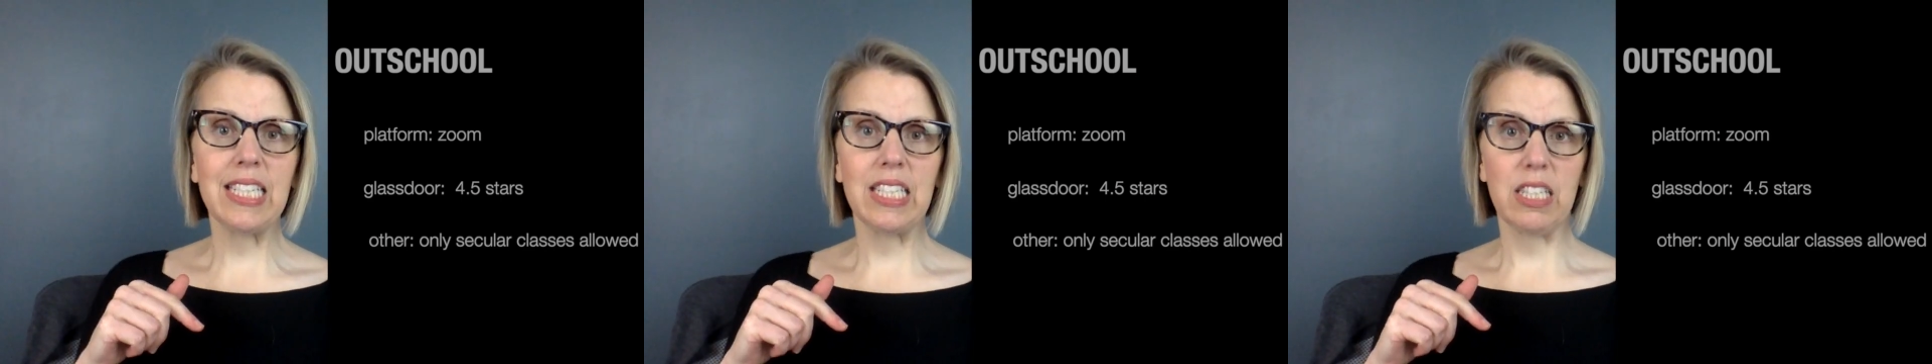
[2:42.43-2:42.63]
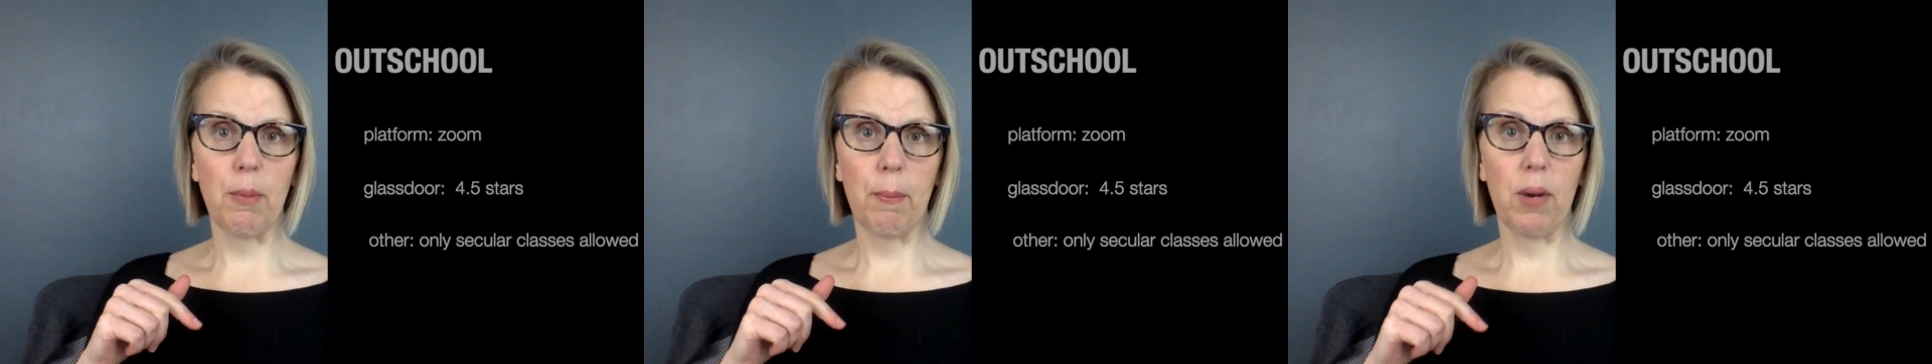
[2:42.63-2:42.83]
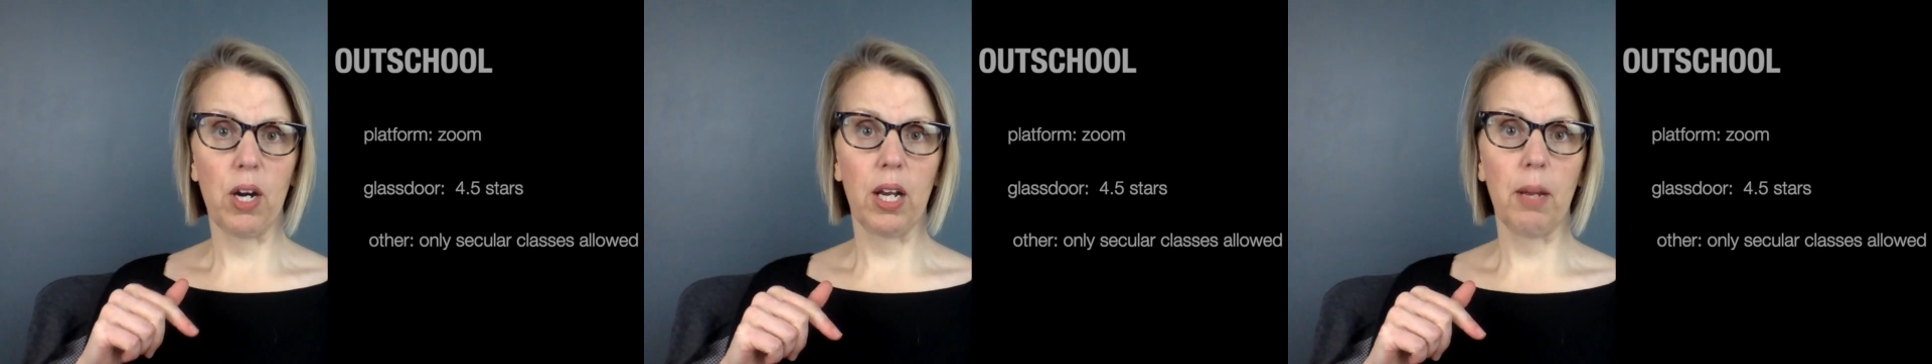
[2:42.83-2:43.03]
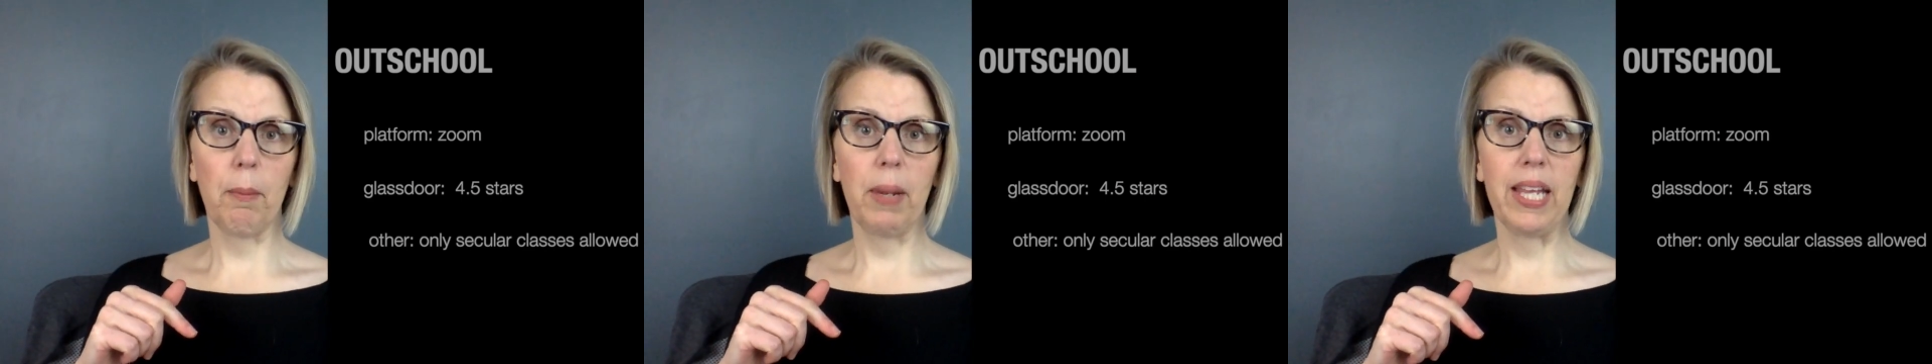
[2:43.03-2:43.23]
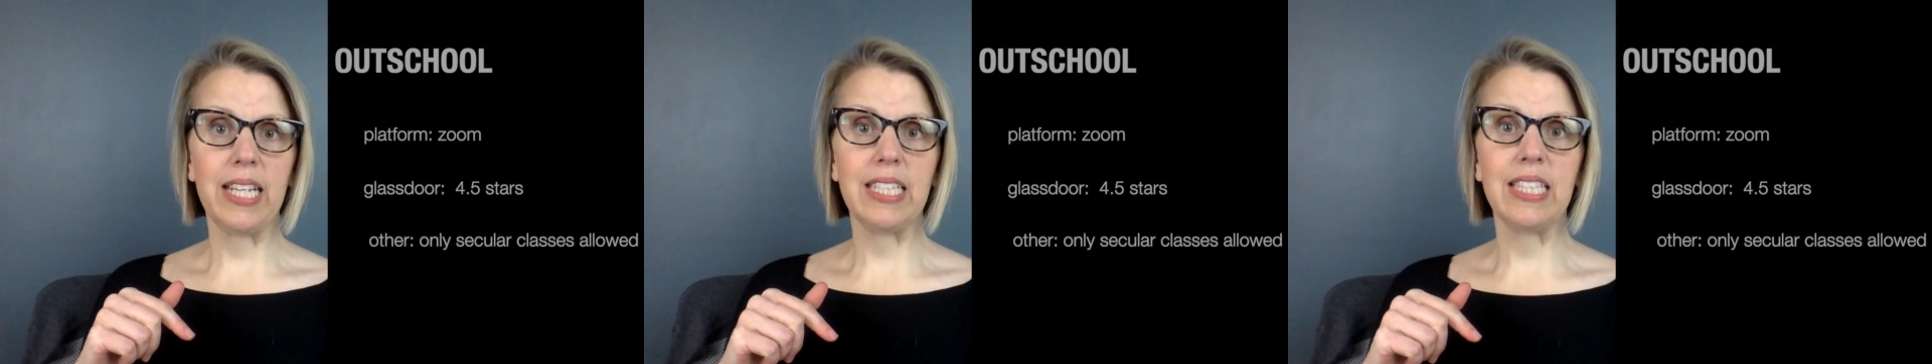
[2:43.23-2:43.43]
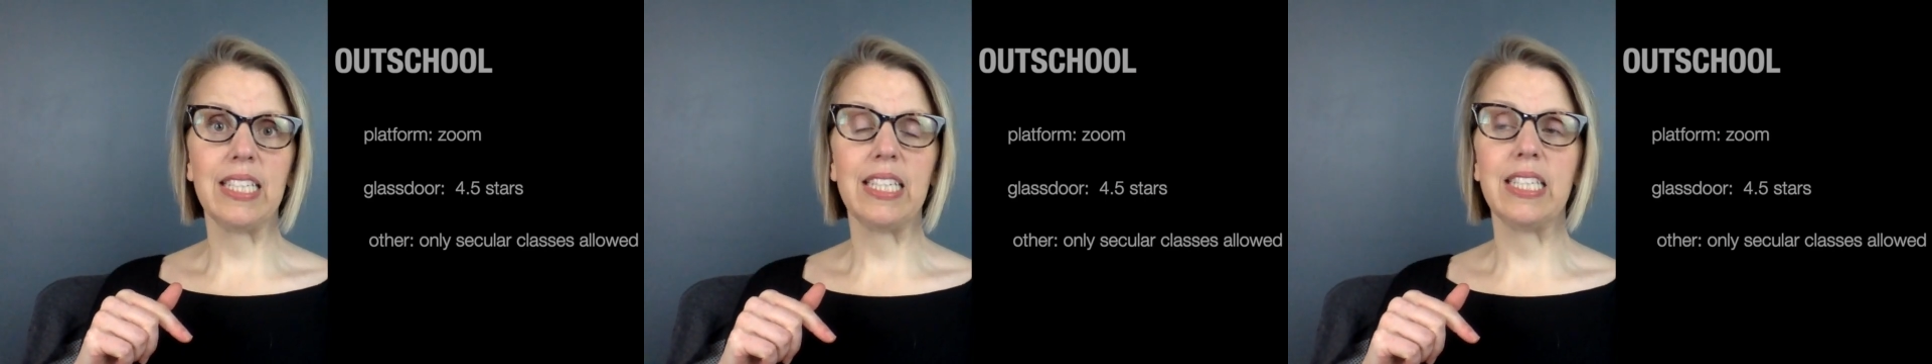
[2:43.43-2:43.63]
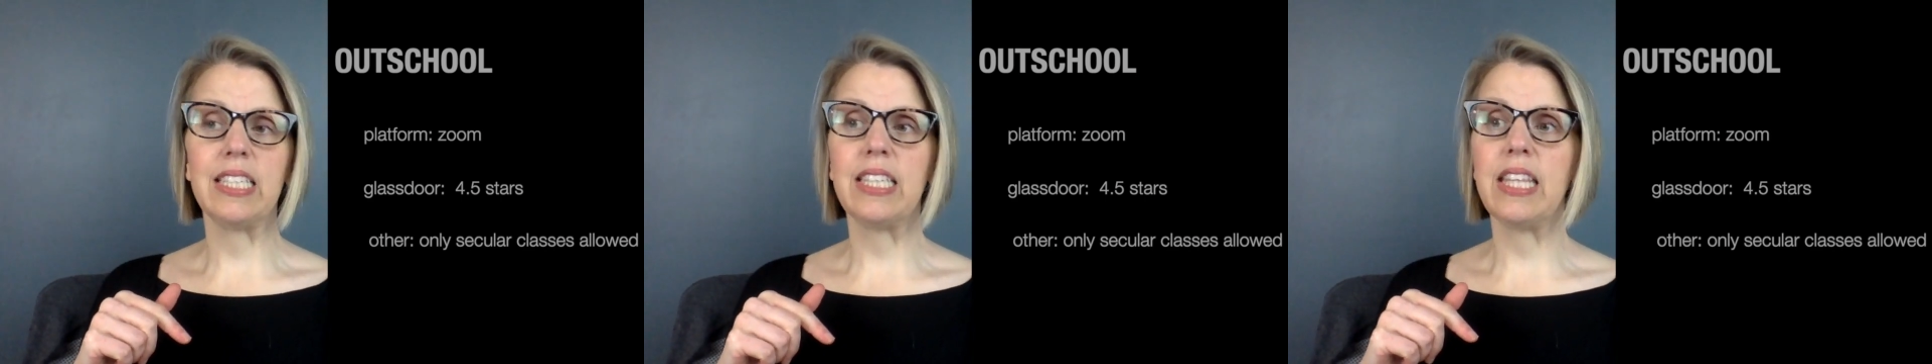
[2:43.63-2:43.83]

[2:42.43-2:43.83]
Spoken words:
some marketplaces